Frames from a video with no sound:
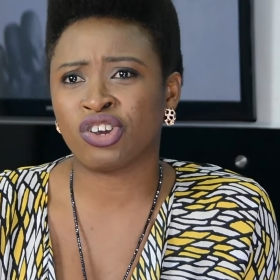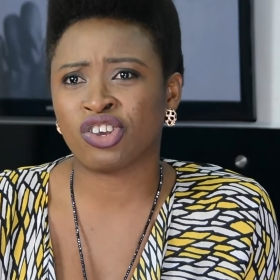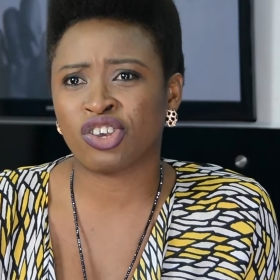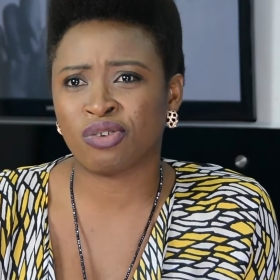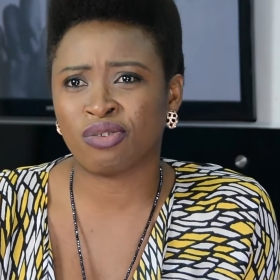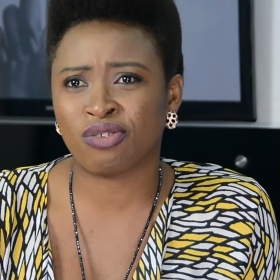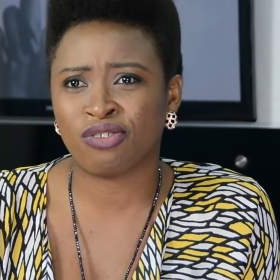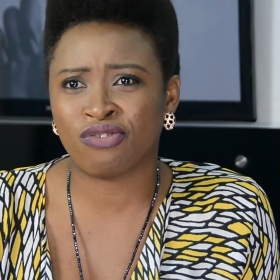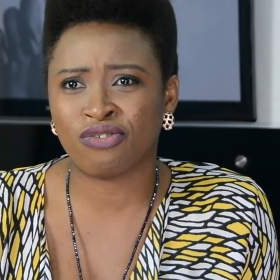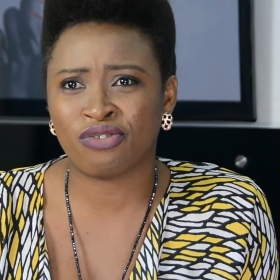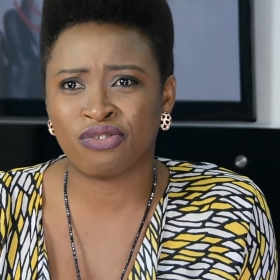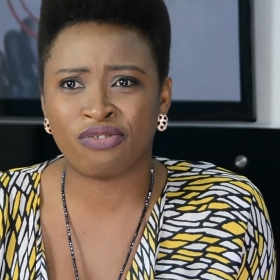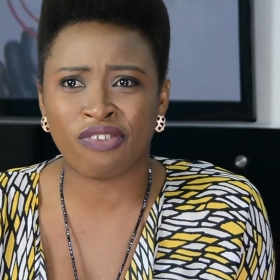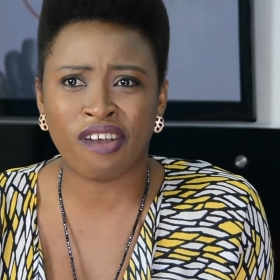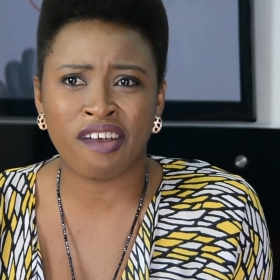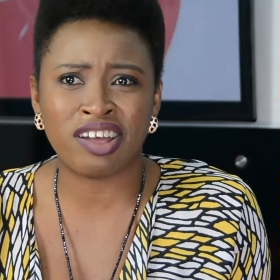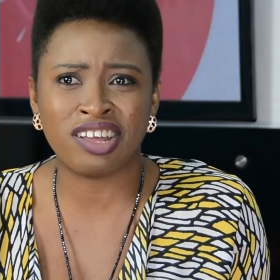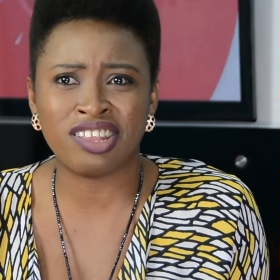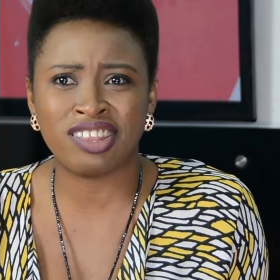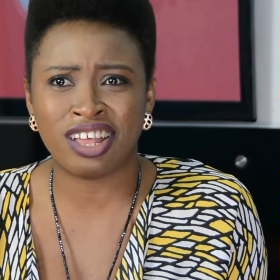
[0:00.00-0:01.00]
She was
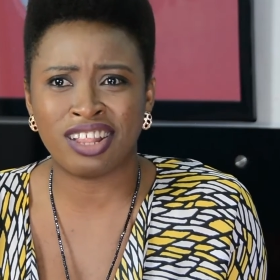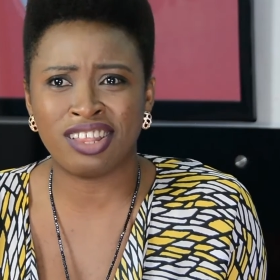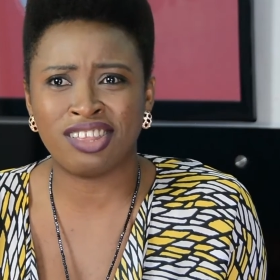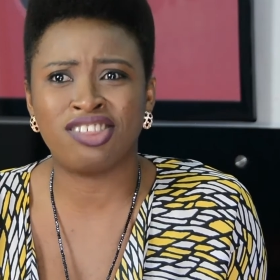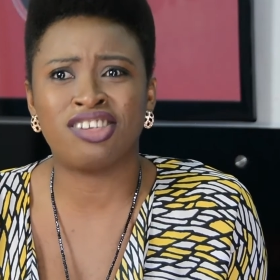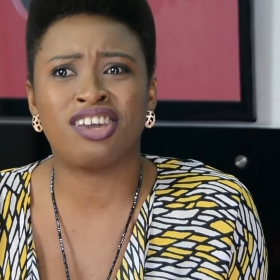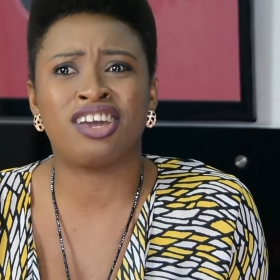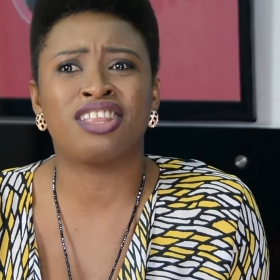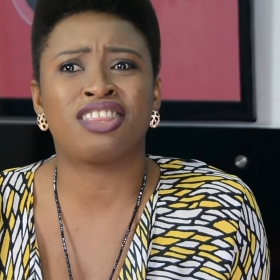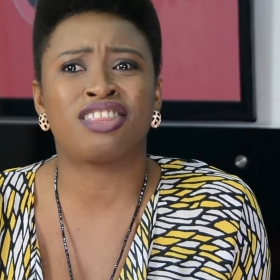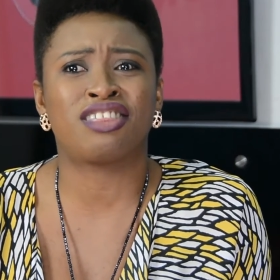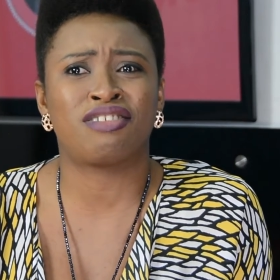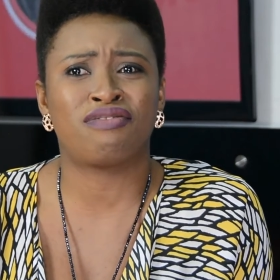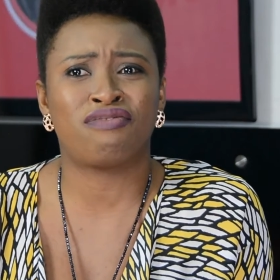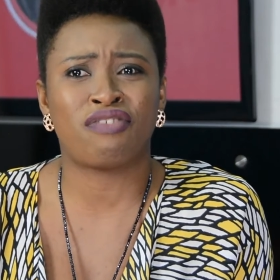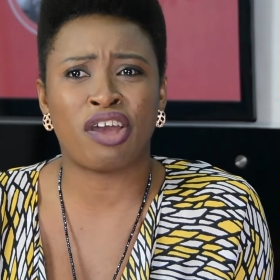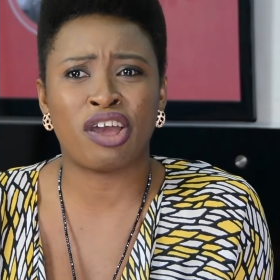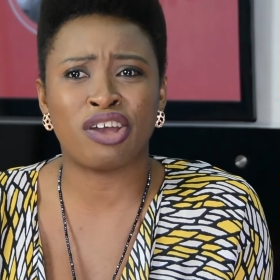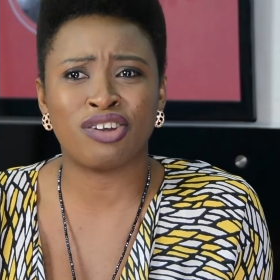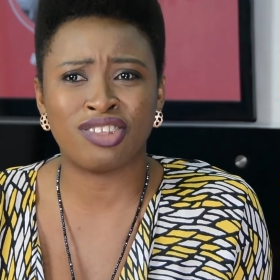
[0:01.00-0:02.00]
very intelligent,
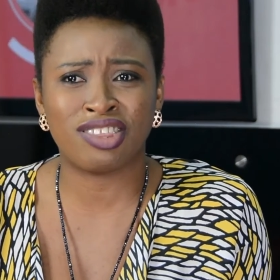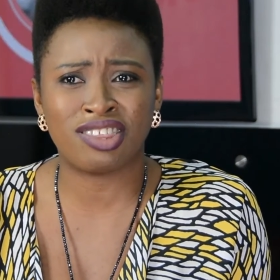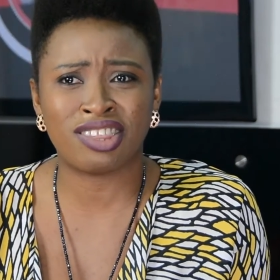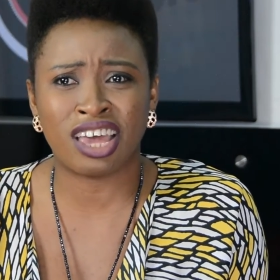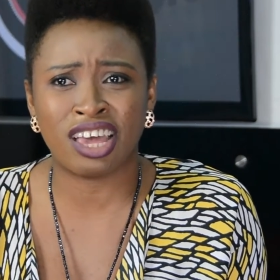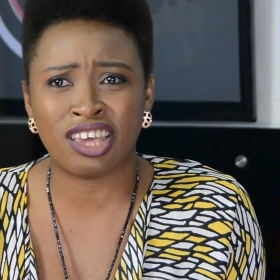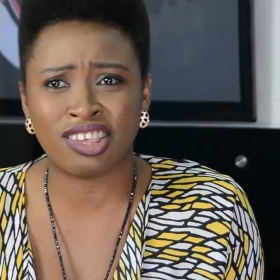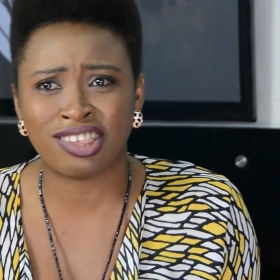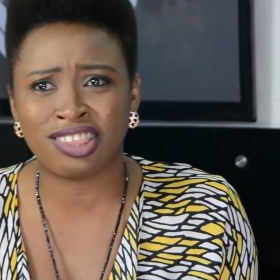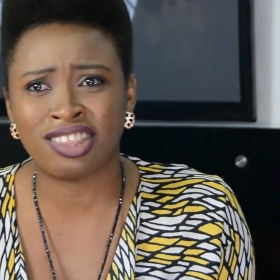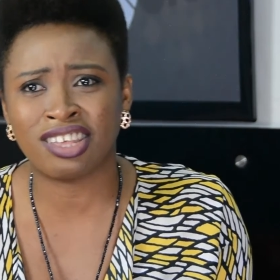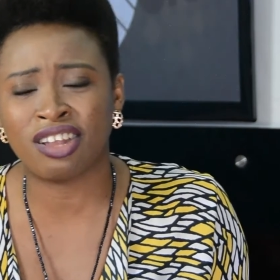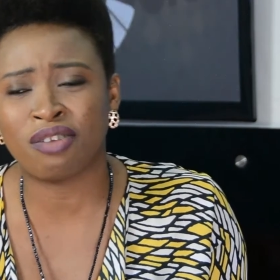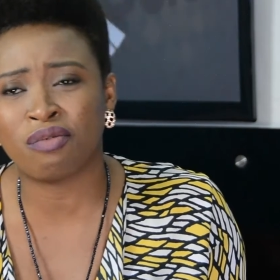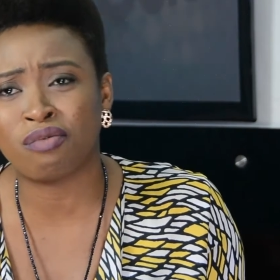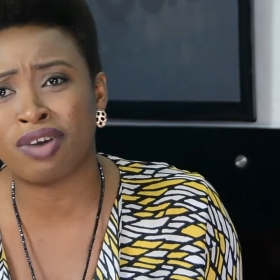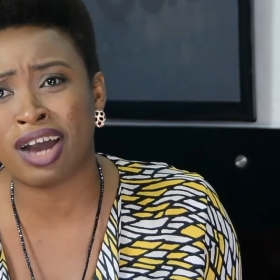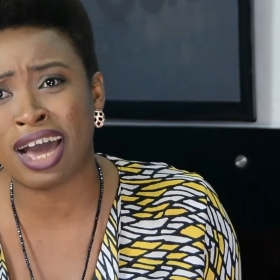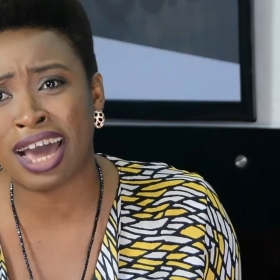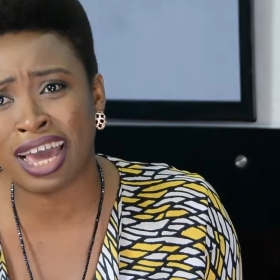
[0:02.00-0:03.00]
very good science student.
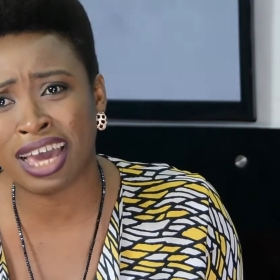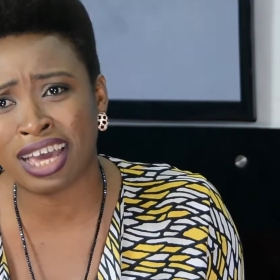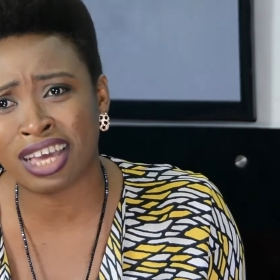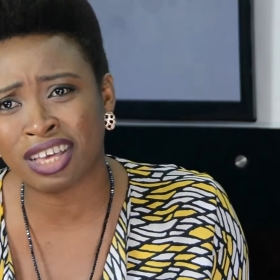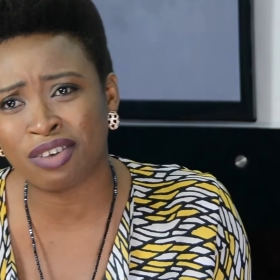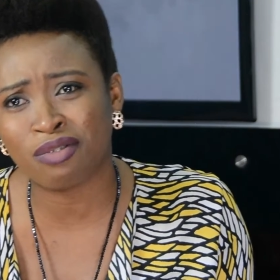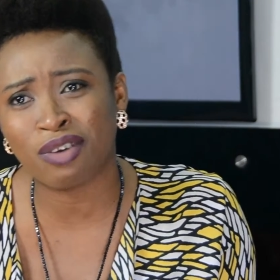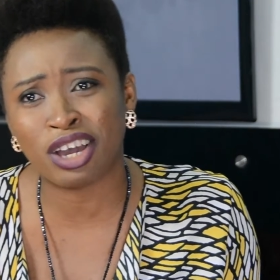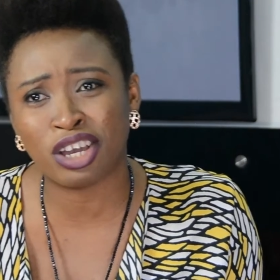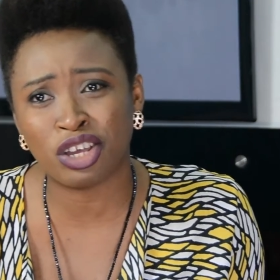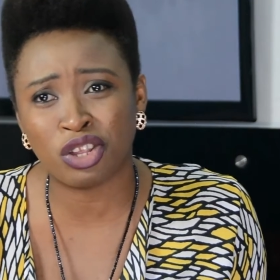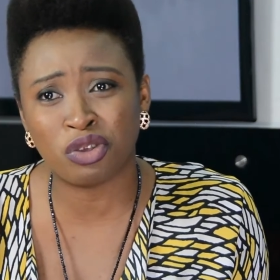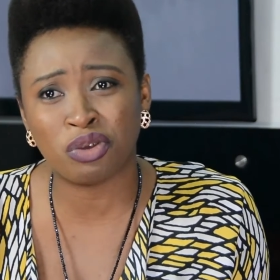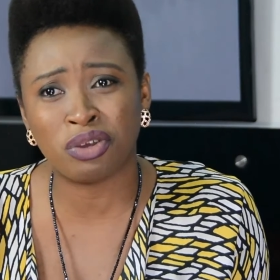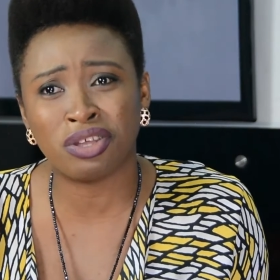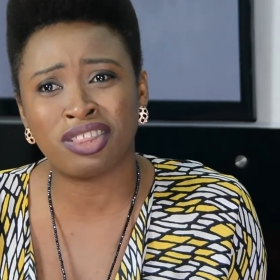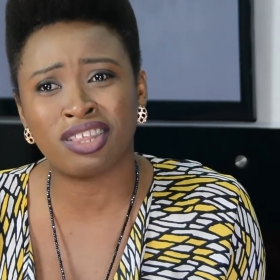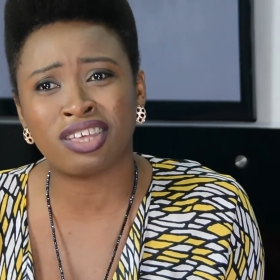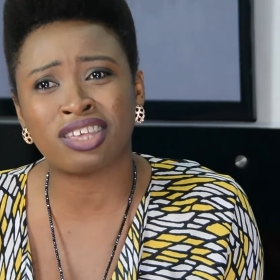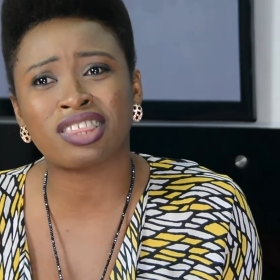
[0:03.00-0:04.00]
Why are you
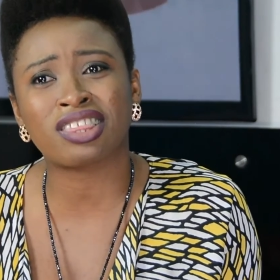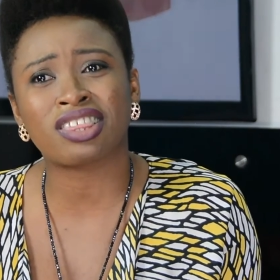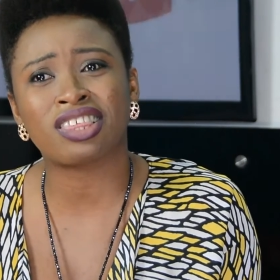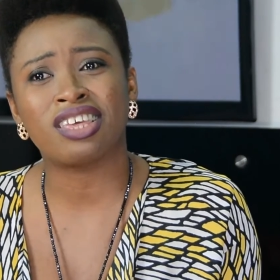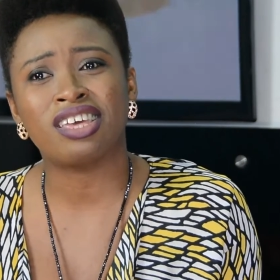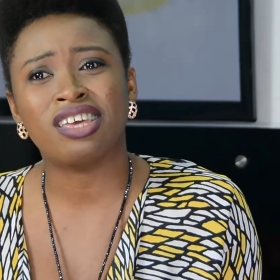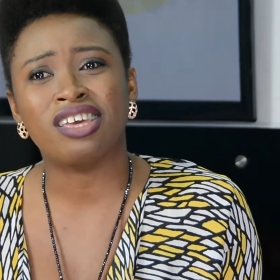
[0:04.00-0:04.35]
doing this?